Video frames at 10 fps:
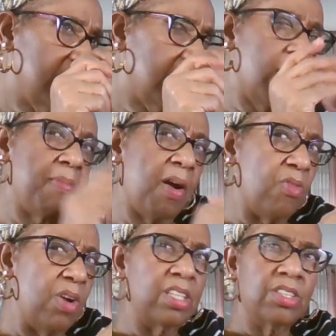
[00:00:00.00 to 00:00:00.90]
And my
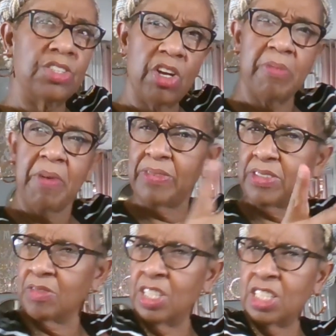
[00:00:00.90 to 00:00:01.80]
regular cherry
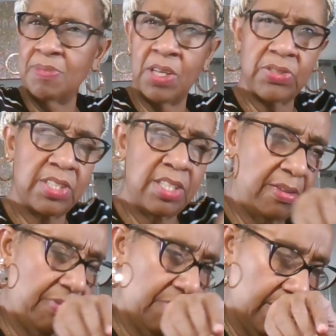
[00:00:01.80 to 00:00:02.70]
blossom, this smells
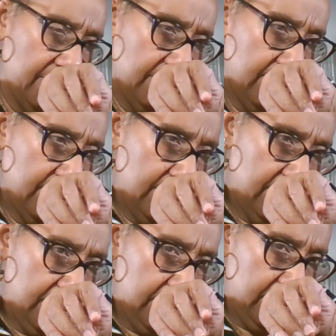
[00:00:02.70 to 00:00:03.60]
different.
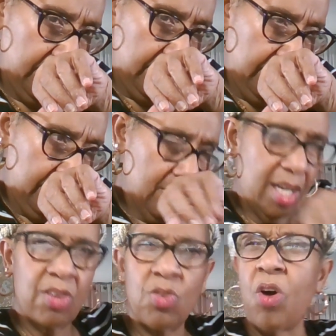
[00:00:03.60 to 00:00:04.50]
I
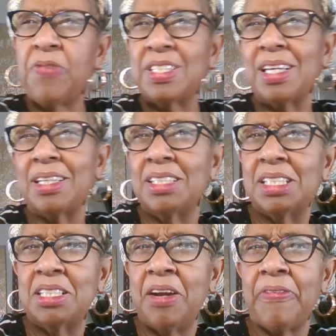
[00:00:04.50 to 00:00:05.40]
don't know if it's a
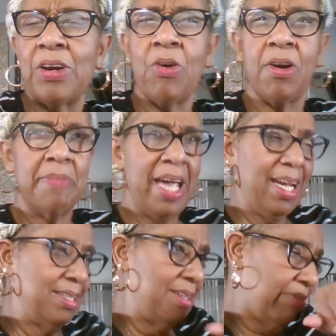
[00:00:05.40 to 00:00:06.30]
good different or a
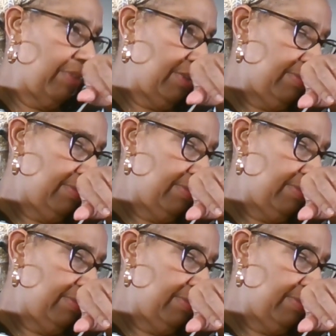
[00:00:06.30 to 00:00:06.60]
bad different.